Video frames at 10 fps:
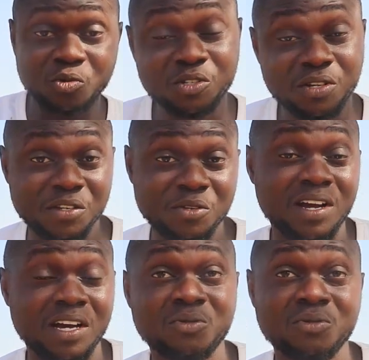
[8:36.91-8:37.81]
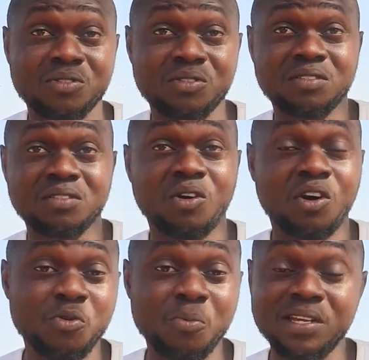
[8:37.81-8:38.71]
Most of the Newcastles
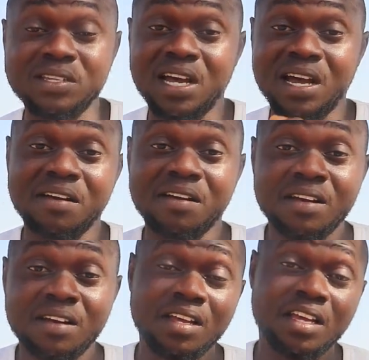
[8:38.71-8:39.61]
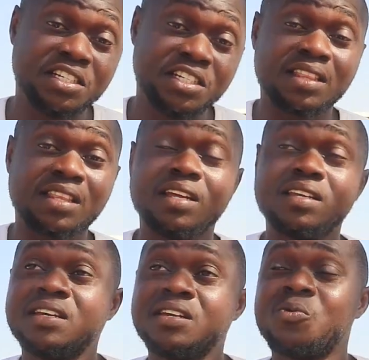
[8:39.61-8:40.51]
oil based are
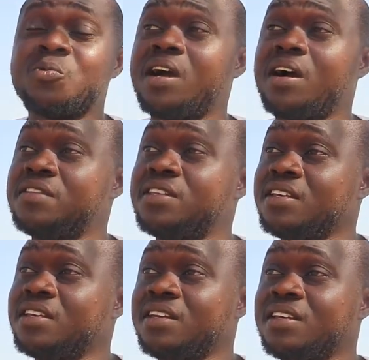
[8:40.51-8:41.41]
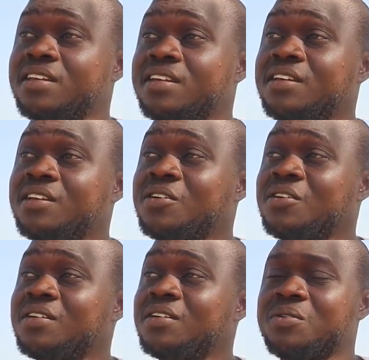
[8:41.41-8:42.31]
injected. We have
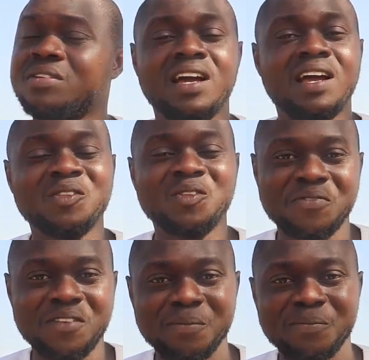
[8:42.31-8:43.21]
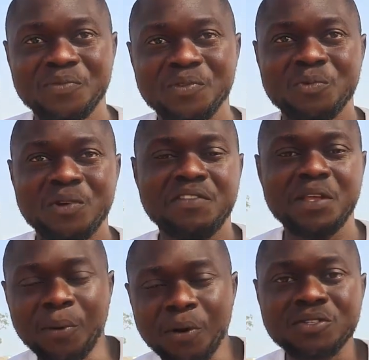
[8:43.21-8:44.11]
there are a lot of them. We have
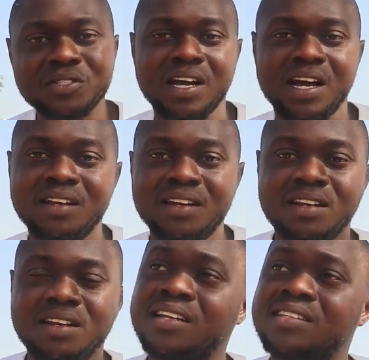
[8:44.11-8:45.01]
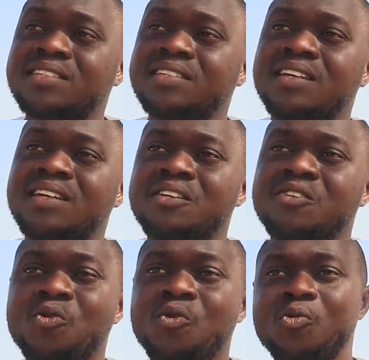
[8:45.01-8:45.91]
the pox and that.
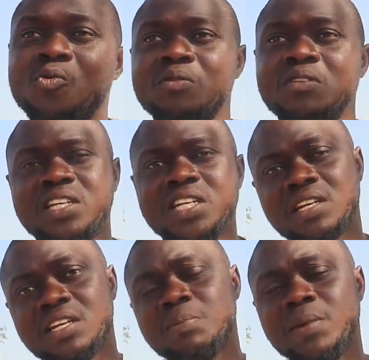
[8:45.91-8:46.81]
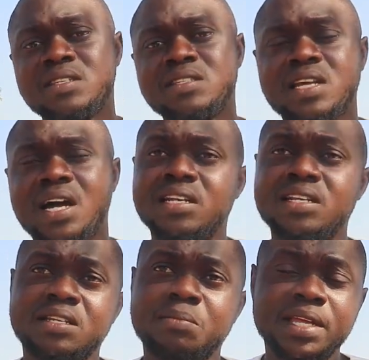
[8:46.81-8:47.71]
So the treatment
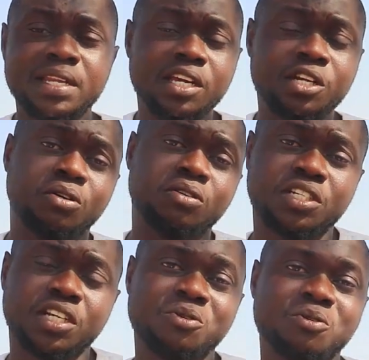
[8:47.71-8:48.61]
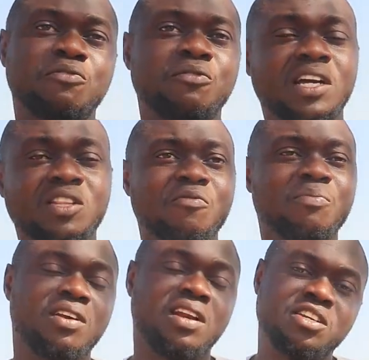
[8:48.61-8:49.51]
and medication schedules for that of
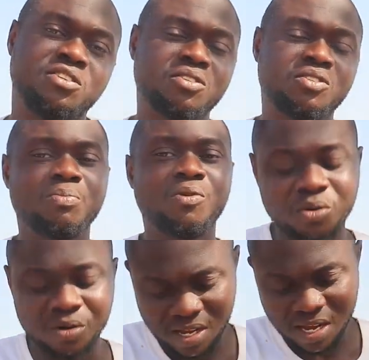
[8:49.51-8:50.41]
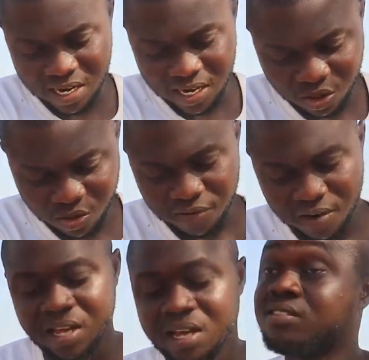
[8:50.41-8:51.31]
broiler is just small, and that of
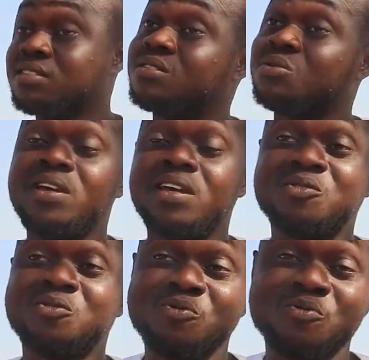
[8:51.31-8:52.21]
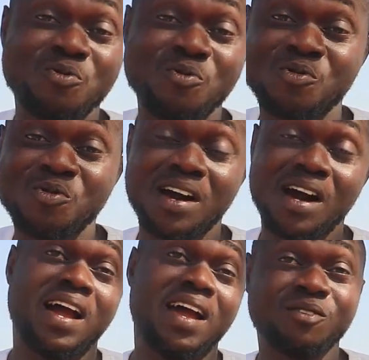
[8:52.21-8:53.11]
layers is way too
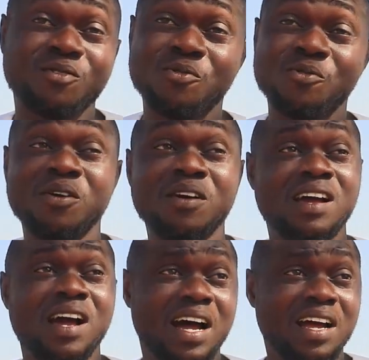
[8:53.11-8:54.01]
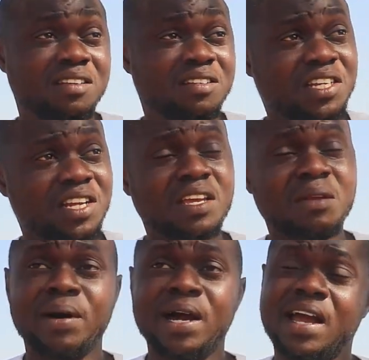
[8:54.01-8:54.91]
high. So, and
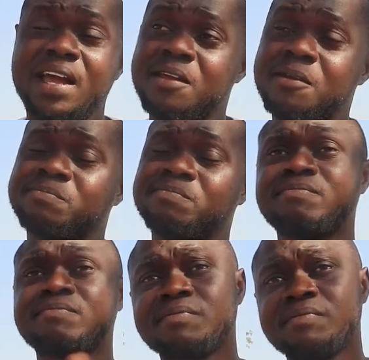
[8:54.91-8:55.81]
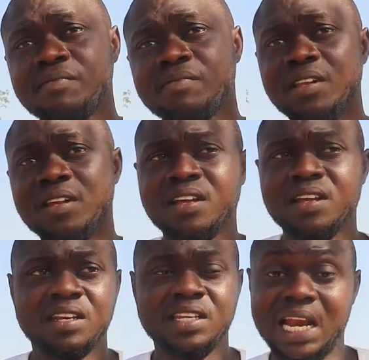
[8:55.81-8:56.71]
checking by
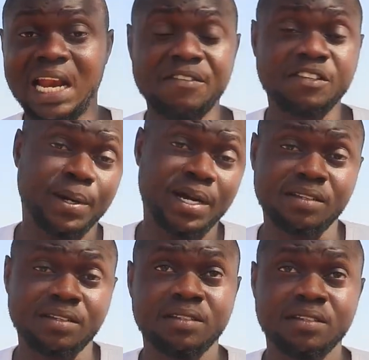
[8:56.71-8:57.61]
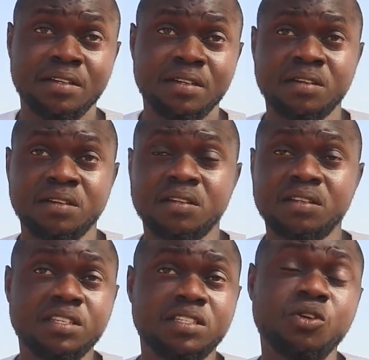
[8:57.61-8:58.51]
their
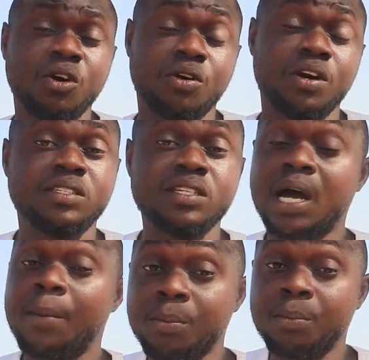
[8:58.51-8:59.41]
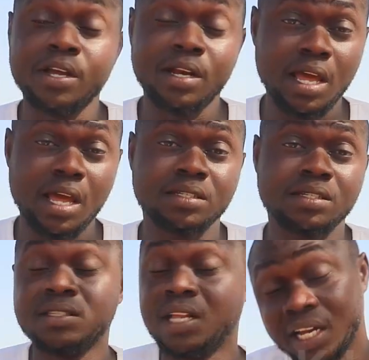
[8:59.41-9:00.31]
lifespan, disease occurrences happen more in
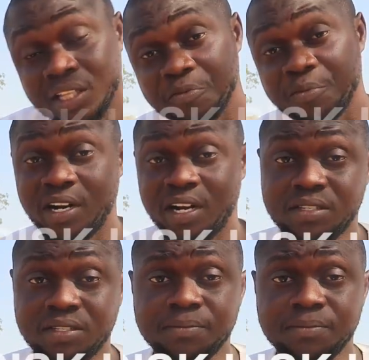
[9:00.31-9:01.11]
layers than that of broilers.